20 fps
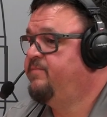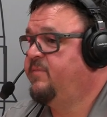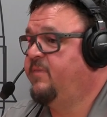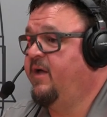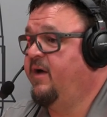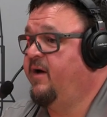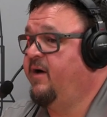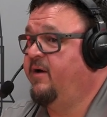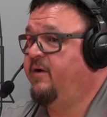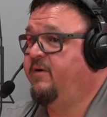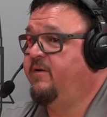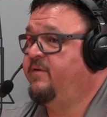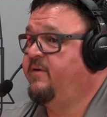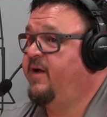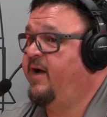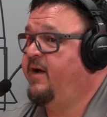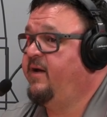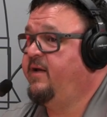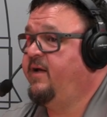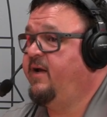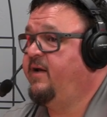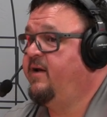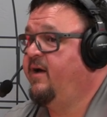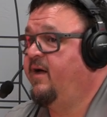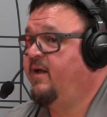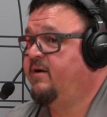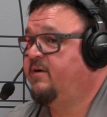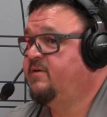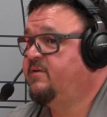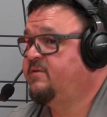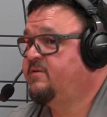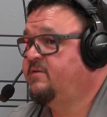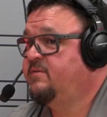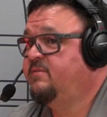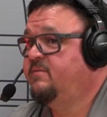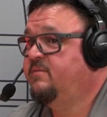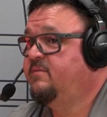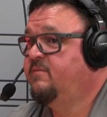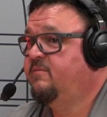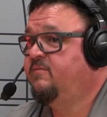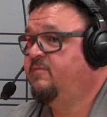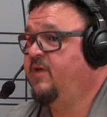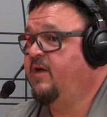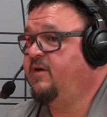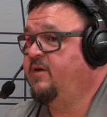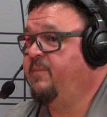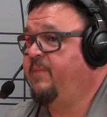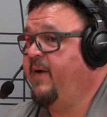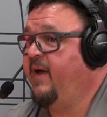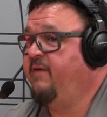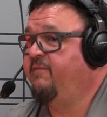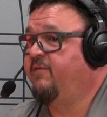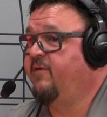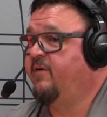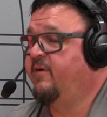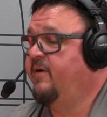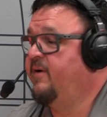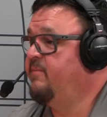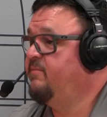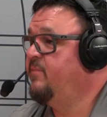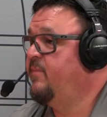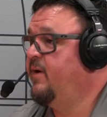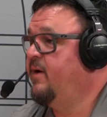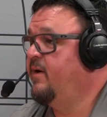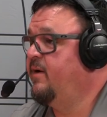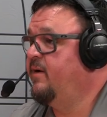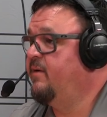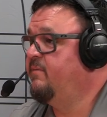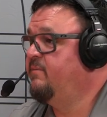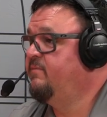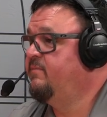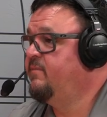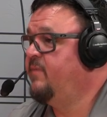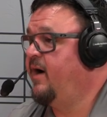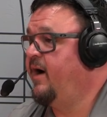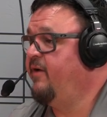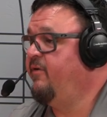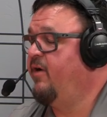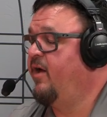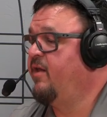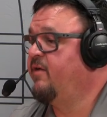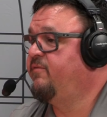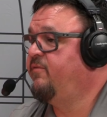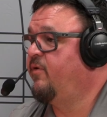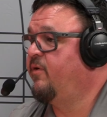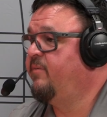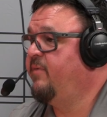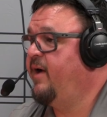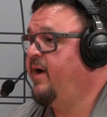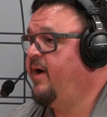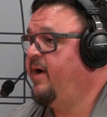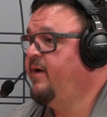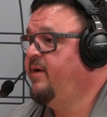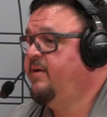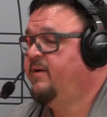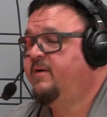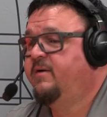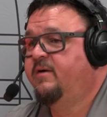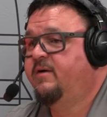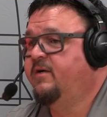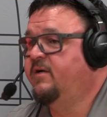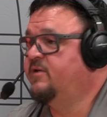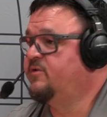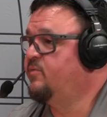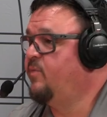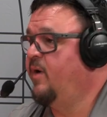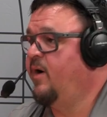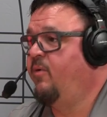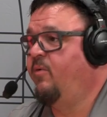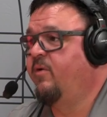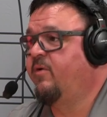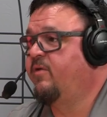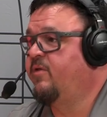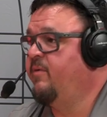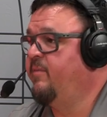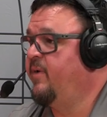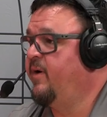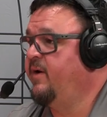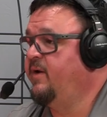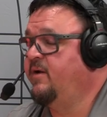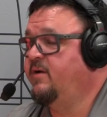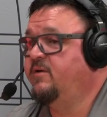the one hundred ninety-eight dollars that you pay for a, a hydraulic form die is well worth the money.